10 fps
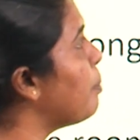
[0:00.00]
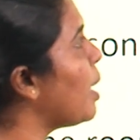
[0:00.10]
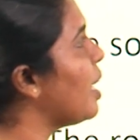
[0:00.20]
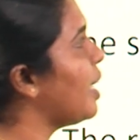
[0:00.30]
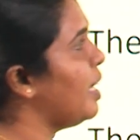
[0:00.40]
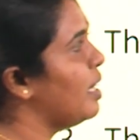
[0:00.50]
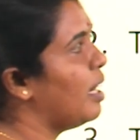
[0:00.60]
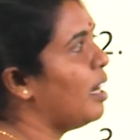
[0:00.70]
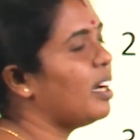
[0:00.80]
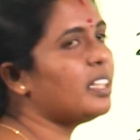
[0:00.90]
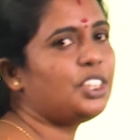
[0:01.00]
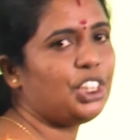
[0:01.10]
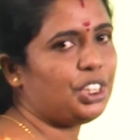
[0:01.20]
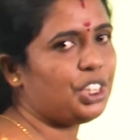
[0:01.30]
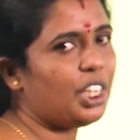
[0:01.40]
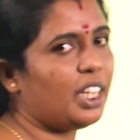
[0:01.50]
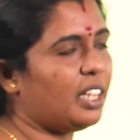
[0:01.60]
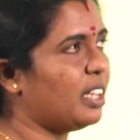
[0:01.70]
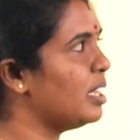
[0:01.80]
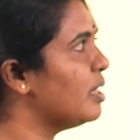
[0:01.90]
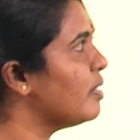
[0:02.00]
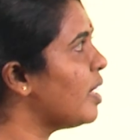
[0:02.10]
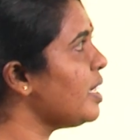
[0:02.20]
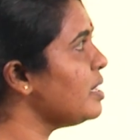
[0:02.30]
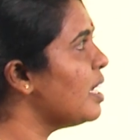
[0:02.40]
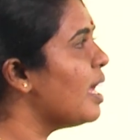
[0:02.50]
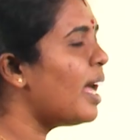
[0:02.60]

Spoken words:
by our teacher, right?